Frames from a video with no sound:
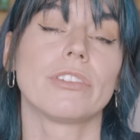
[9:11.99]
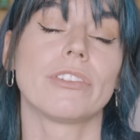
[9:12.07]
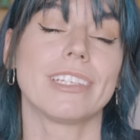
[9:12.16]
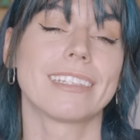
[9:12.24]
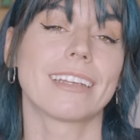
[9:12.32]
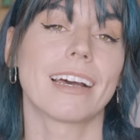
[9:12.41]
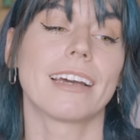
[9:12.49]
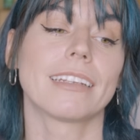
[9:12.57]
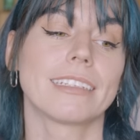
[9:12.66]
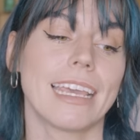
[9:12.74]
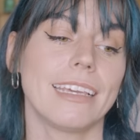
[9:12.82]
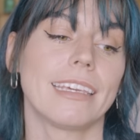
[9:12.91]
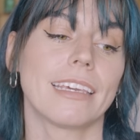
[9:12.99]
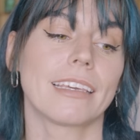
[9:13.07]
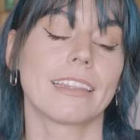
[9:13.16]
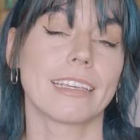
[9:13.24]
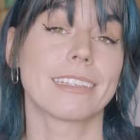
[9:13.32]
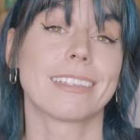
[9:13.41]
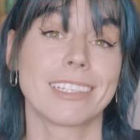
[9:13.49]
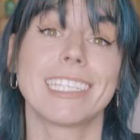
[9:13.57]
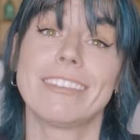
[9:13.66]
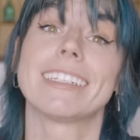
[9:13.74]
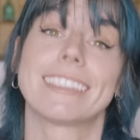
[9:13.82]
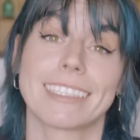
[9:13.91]
so you start taking this
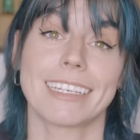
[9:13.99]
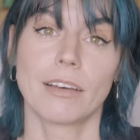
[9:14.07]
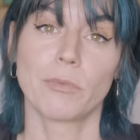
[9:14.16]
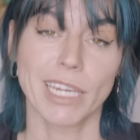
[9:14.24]
seriously.